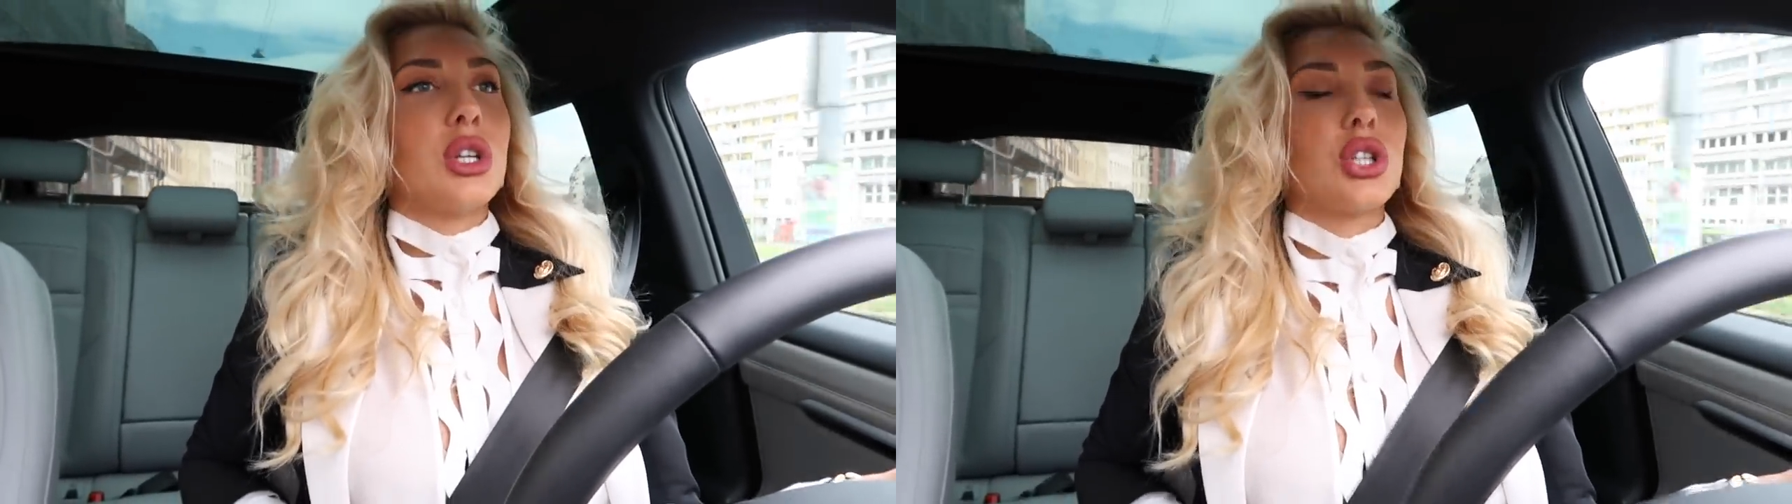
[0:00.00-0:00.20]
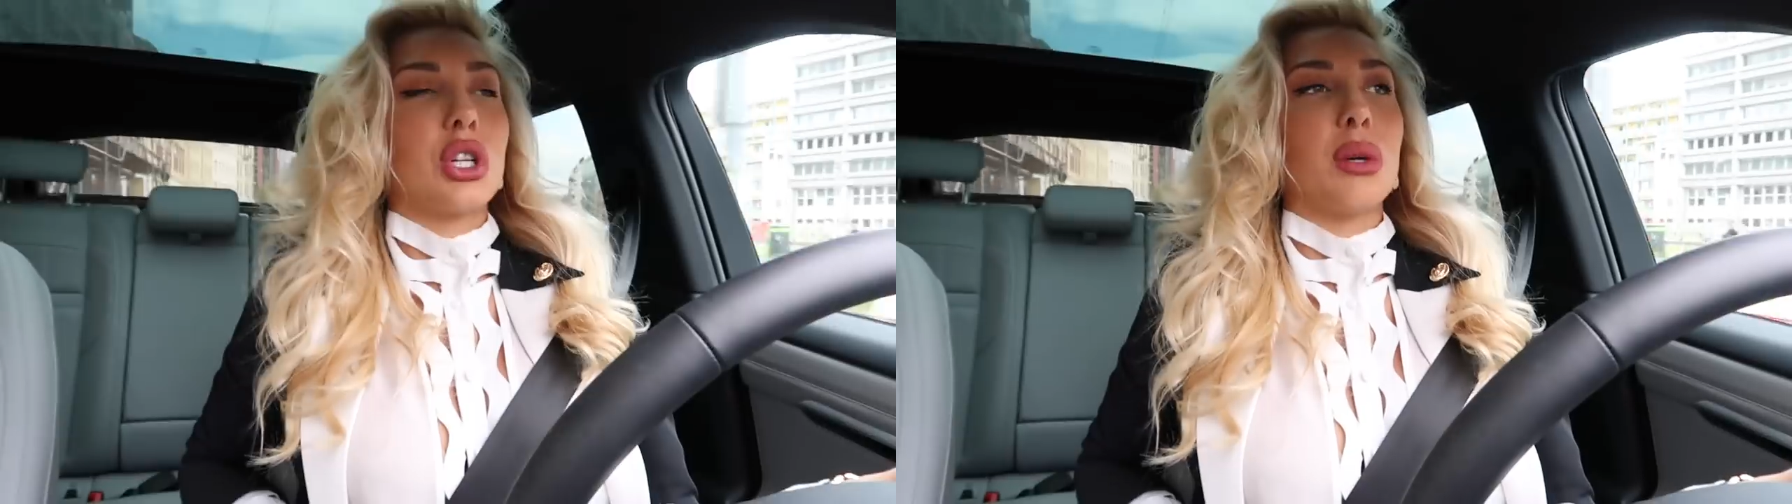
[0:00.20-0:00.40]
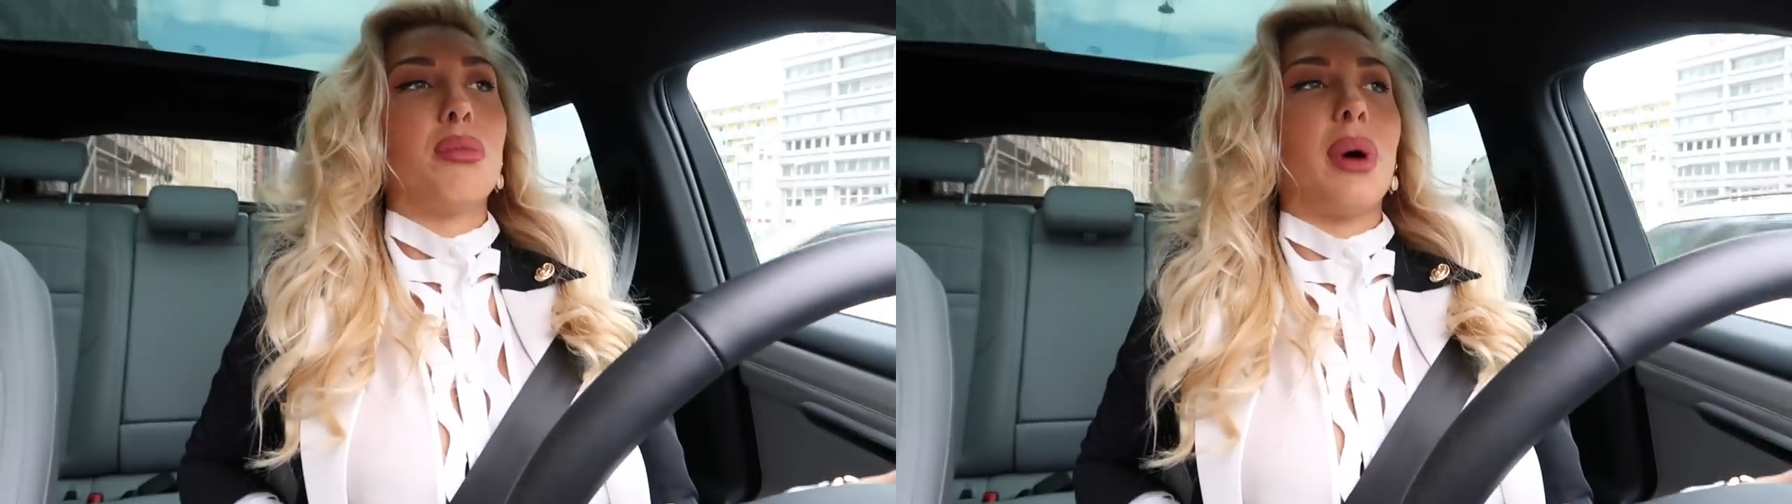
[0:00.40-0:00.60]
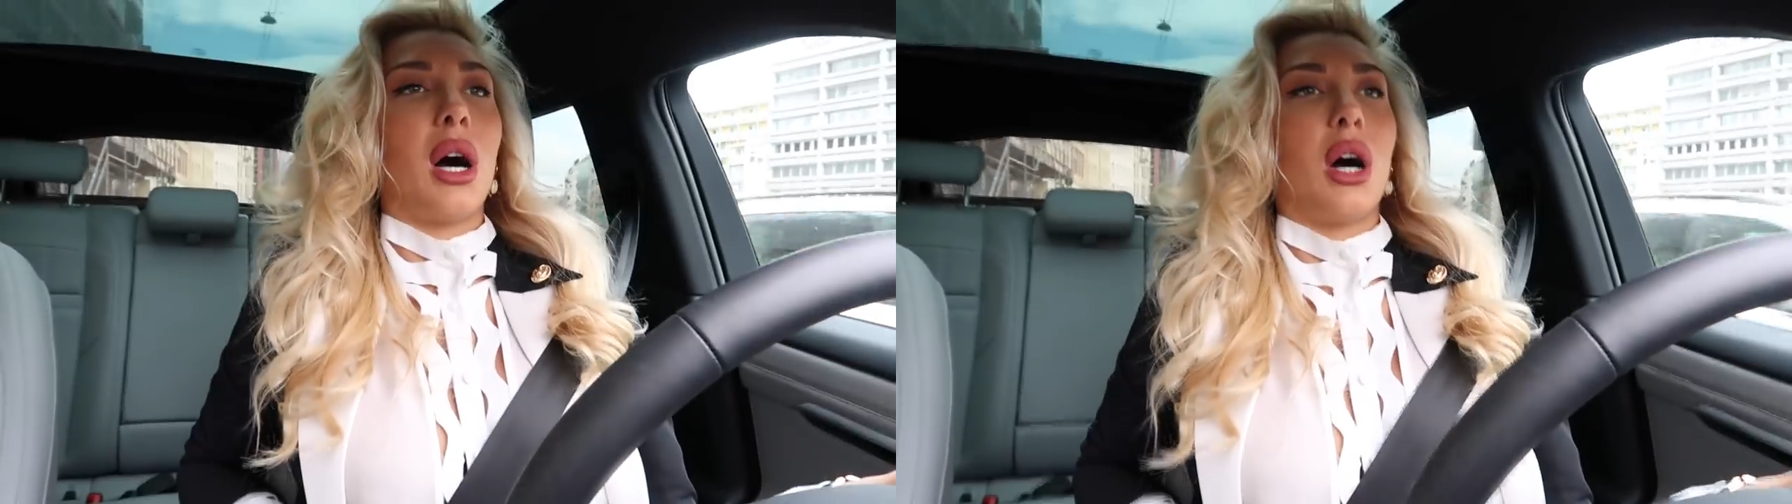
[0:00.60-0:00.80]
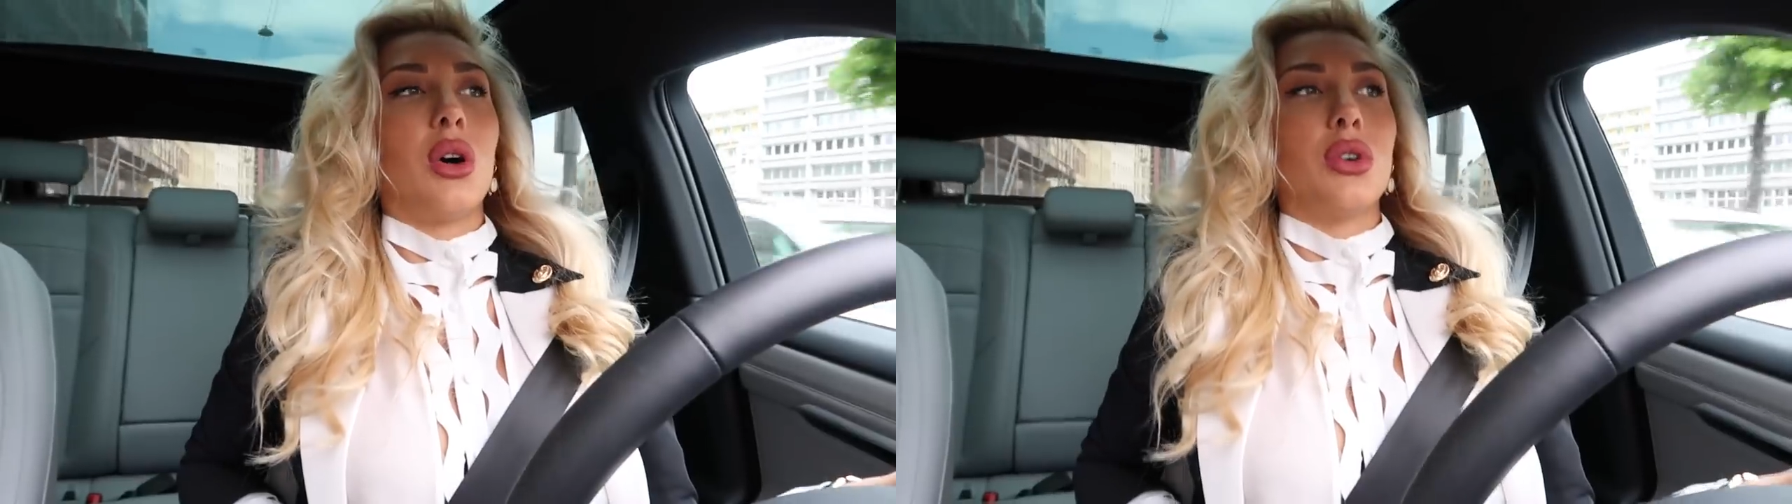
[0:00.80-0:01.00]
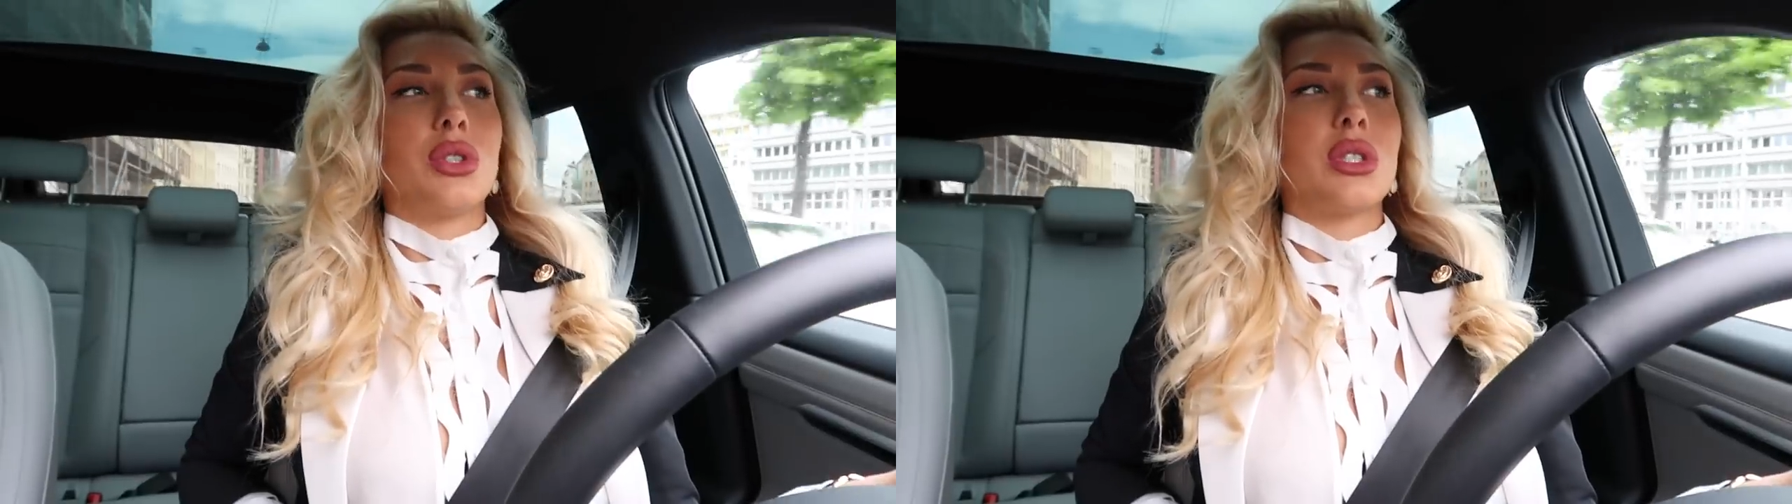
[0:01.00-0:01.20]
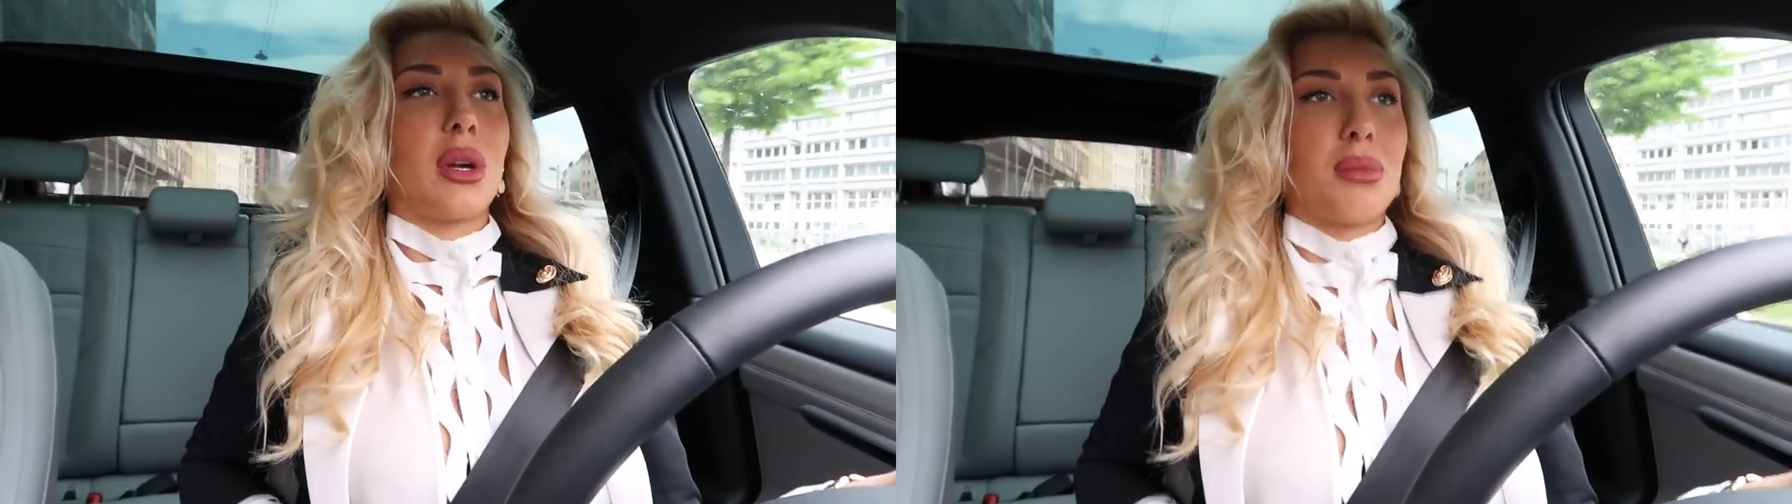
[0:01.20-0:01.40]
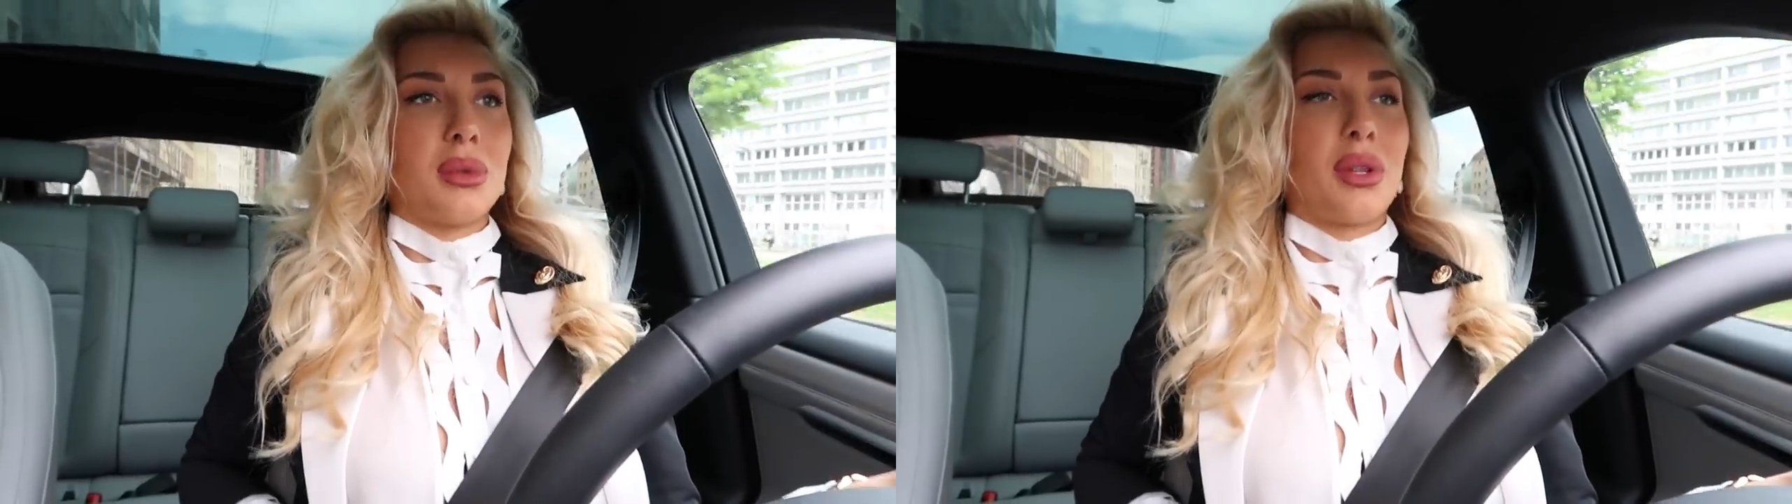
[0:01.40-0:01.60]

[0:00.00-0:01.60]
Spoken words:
she bought some